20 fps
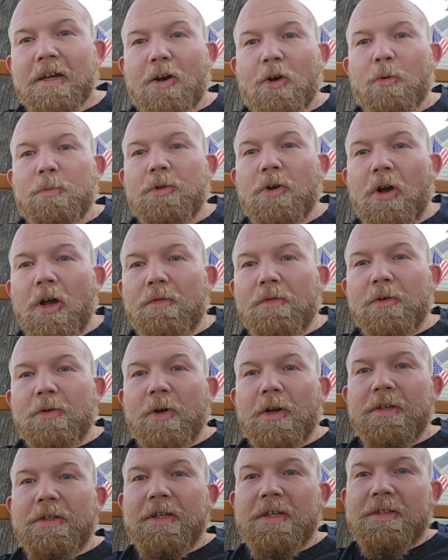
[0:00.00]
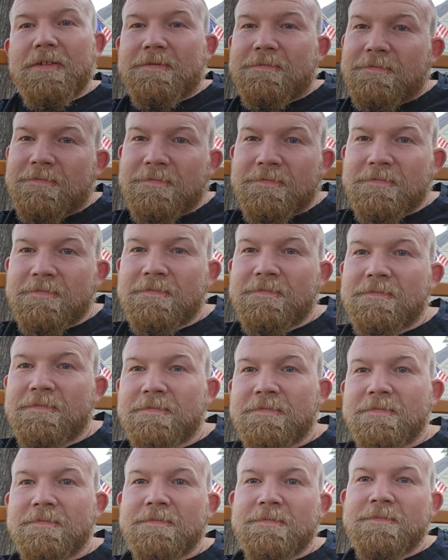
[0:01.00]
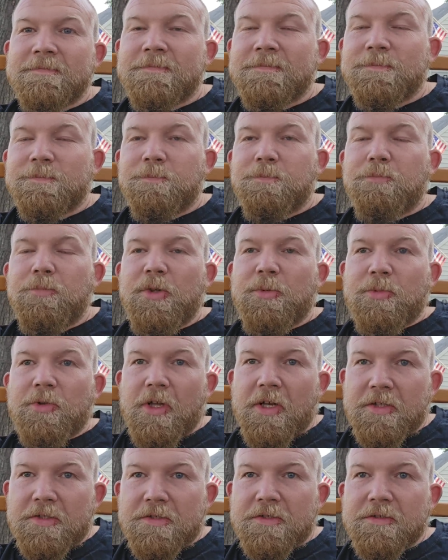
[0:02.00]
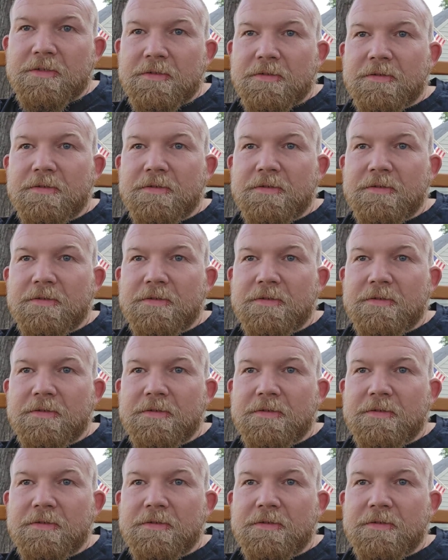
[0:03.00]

I hope you all have a great day. Be blessed.